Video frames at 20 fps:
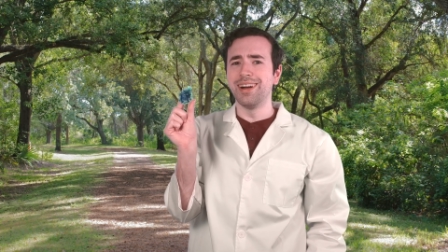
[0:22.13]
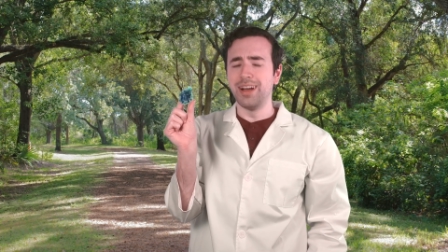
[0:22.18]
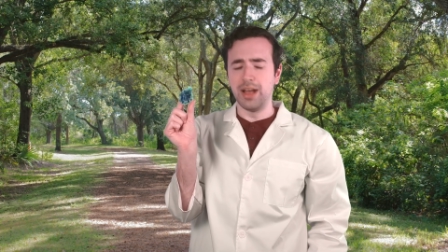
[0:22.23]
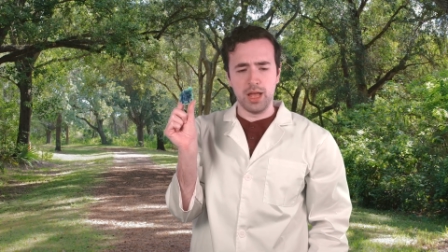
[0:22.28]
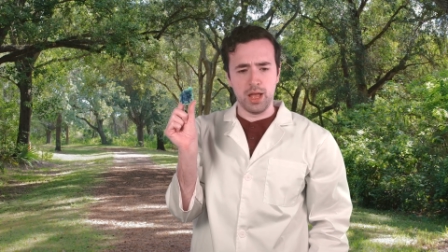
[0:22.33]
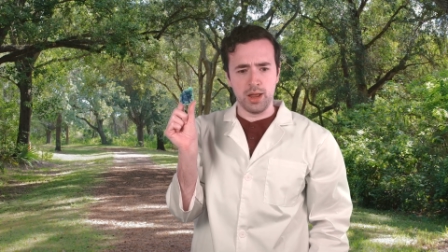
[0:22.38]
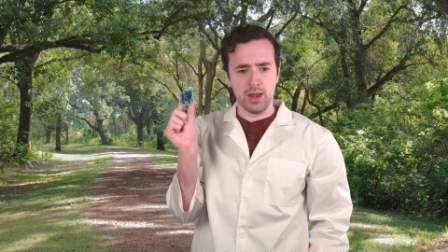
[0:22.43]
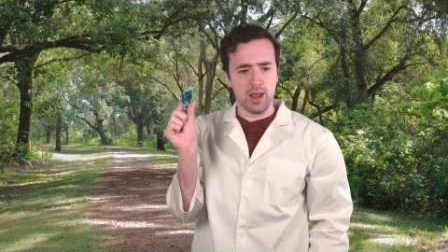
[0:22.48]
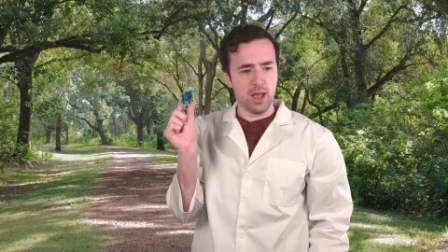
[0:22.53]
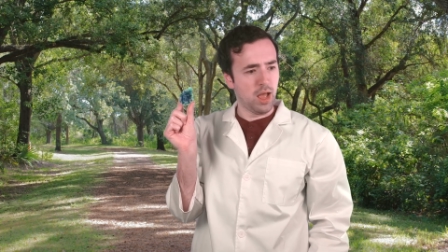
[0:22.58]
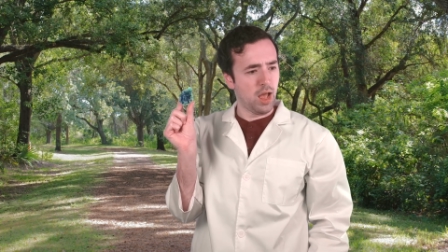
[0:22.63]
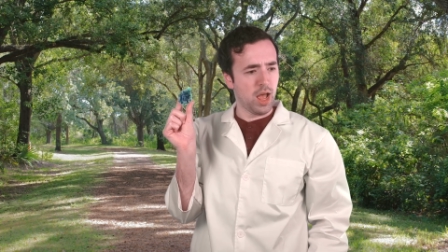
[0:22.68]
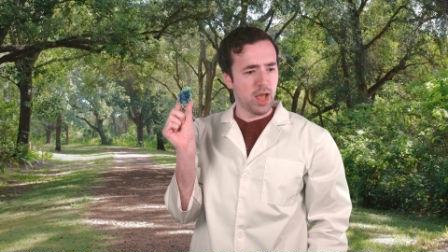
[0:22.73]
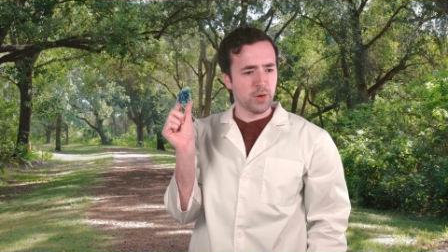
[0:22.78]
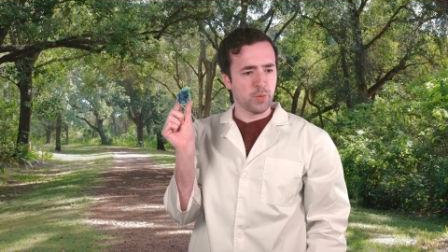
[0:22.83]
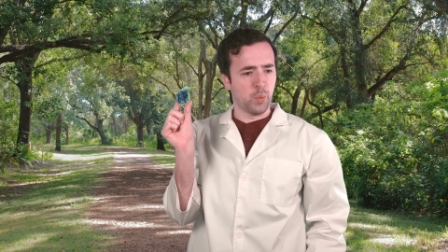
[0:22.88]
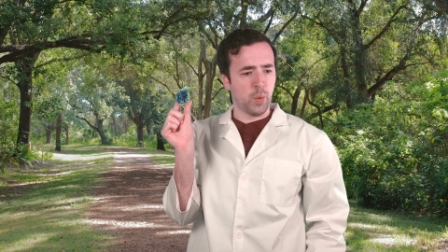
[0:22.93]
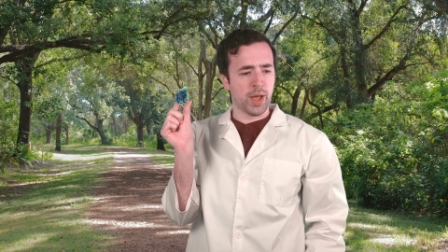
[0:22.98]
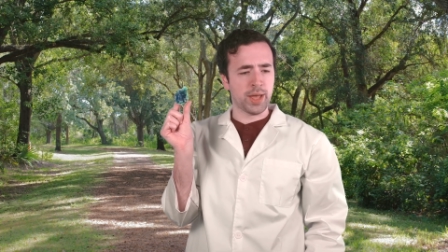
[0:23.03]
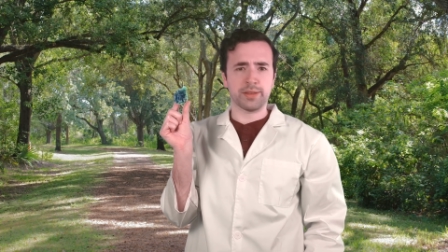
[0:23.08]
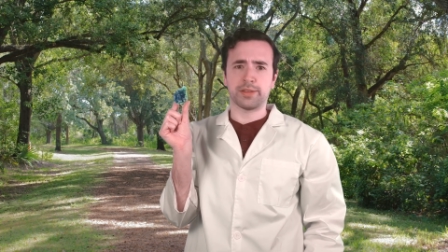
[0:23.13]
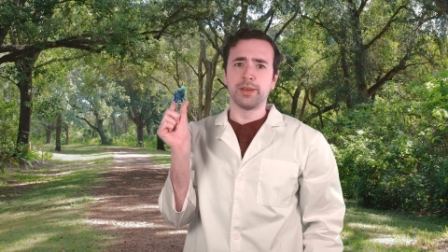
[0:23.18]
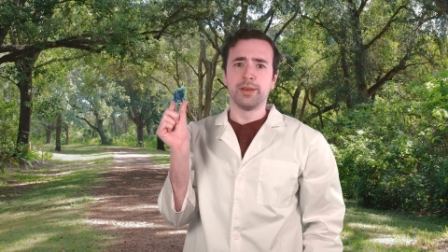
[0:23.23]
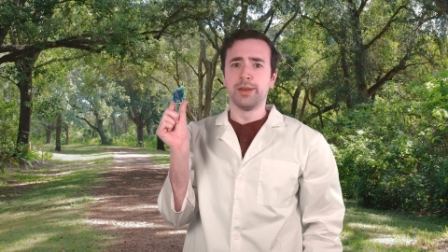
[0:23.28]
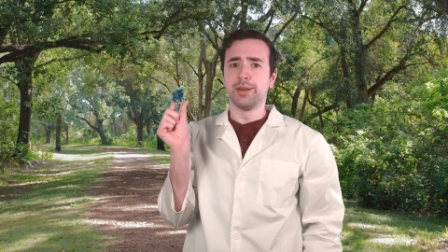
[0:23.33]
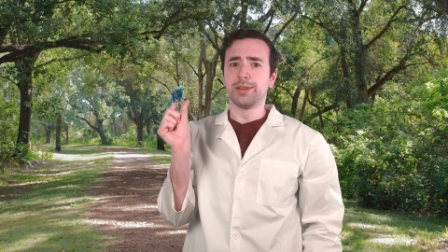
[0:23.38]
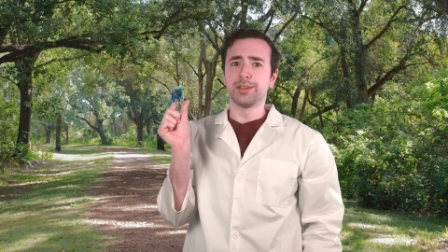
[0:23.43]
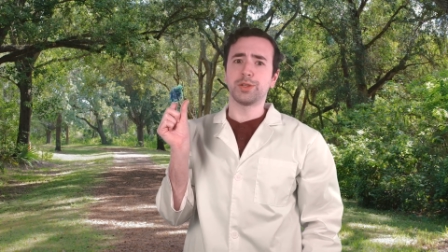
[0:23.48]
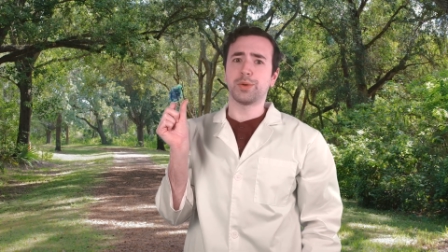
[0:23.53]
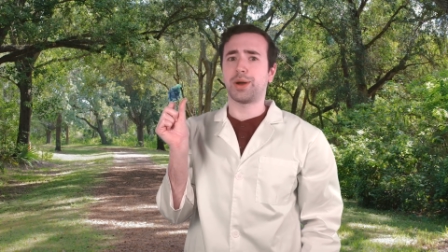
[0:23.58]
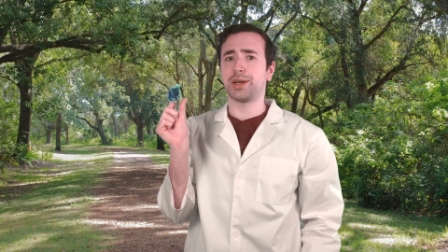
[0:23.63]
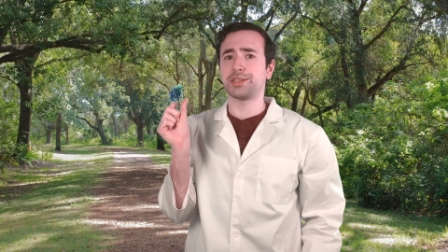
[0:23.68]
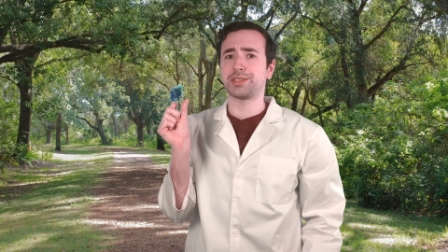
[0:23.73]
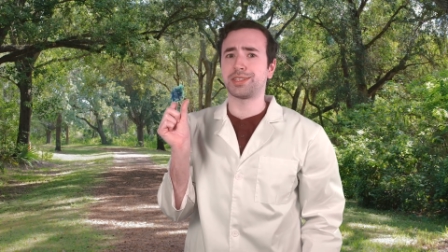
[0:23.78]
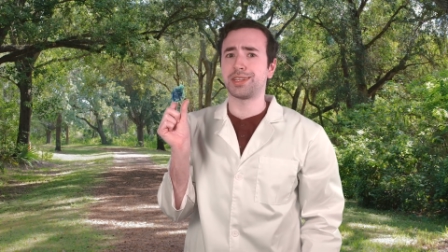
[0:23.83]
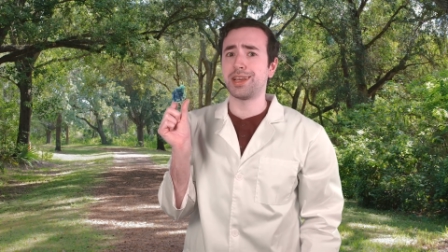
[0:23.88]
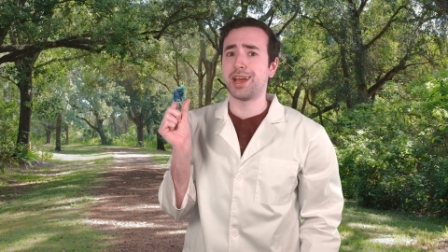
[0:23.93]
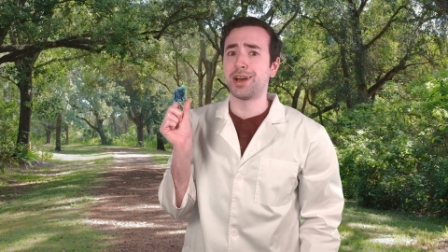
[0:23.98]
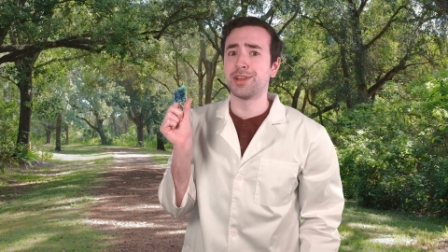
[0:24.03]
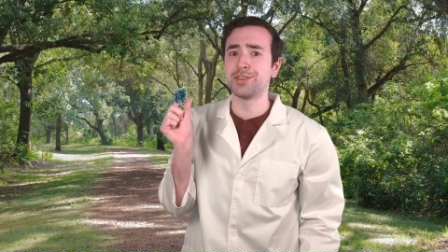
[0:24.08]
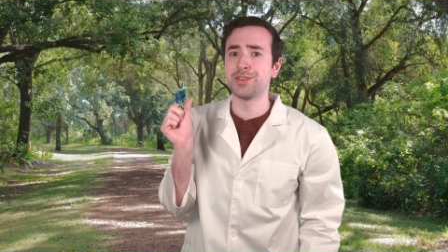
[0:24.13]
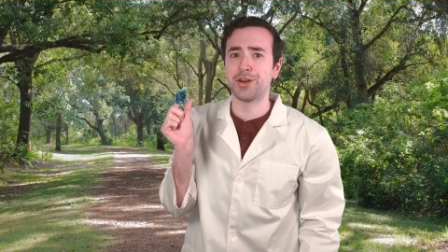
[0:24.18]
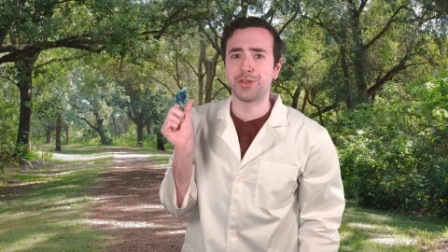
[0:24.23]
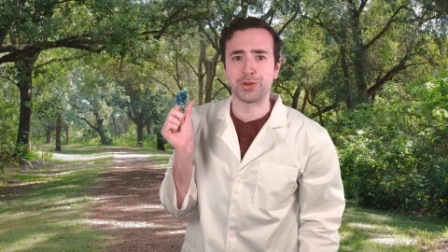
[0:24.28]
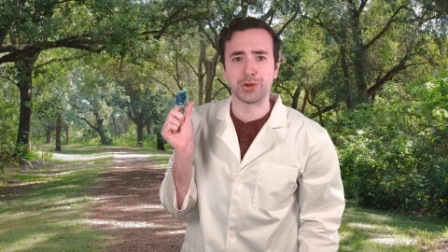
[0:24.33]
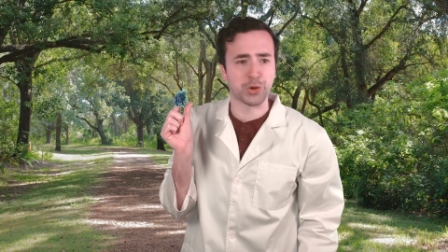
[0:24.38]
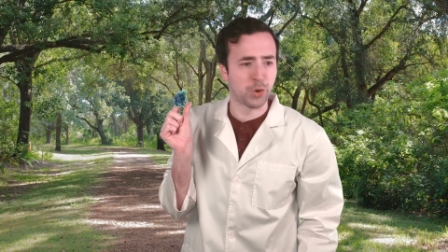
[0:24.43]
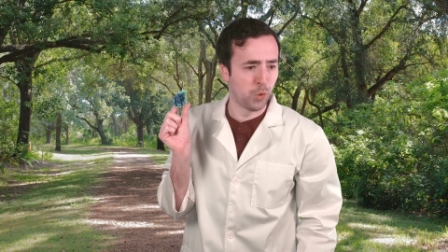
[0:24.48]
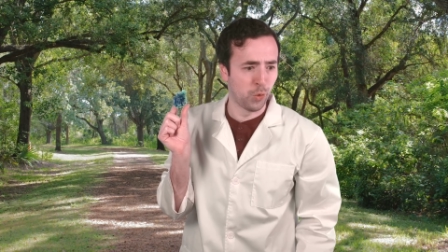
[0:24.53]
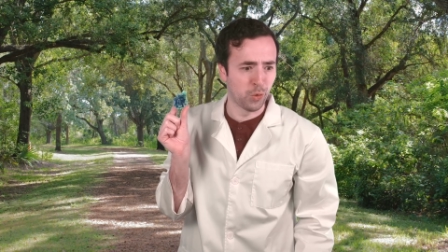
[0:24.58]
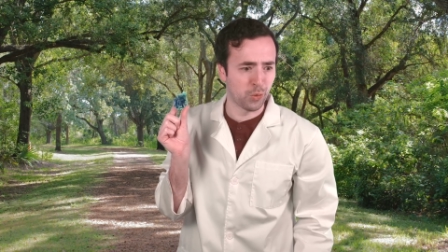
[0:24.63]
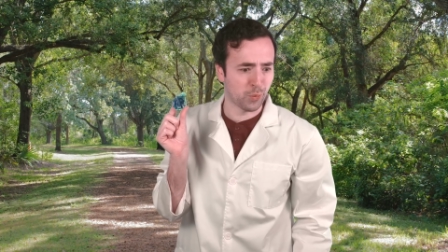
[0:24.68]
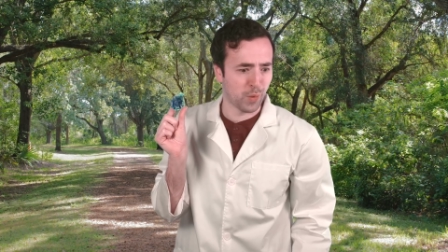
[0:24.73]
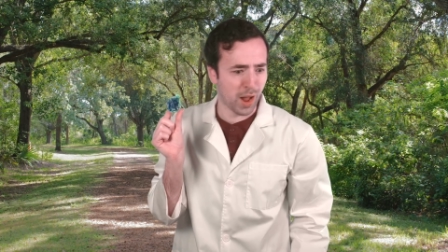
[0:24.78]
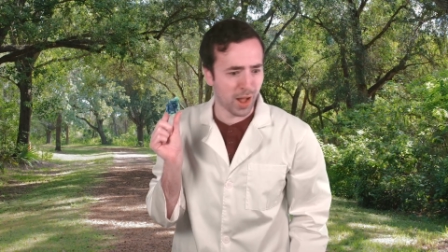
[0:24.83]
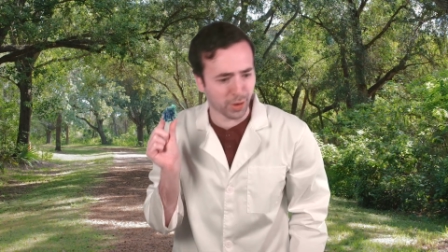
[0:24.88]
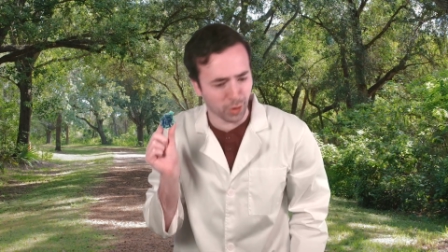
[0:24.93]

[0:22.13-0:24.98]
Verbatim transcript: And, and wait, do I see another cool rock